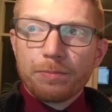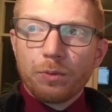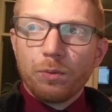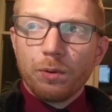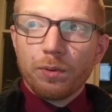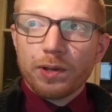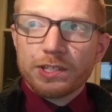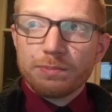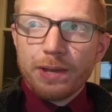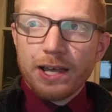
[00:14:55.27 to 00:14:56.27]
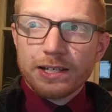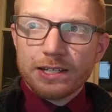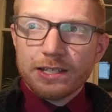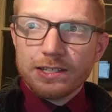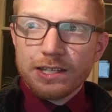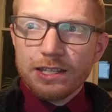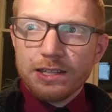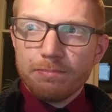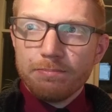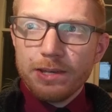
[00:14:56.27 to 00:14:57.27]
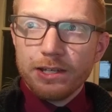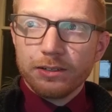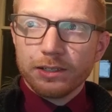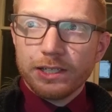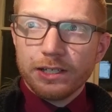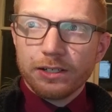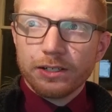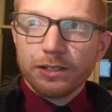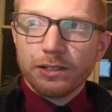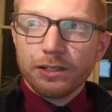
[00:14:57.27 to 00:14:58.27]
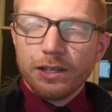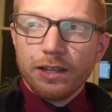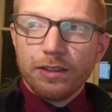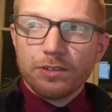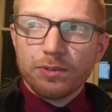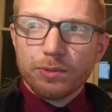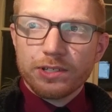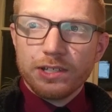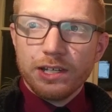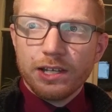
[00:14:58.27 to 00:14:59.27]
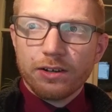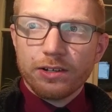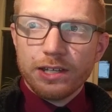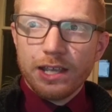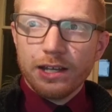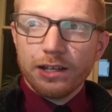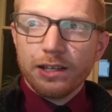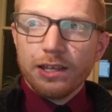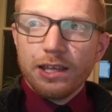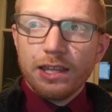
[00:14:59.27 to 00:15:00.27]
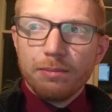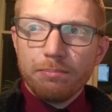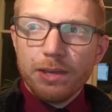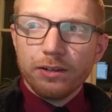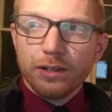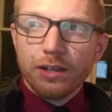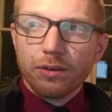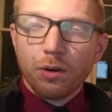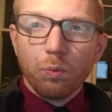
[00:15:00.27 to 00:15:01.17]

What we would expect is in the middle here, and that's what we're seeing in our data, in the middle here a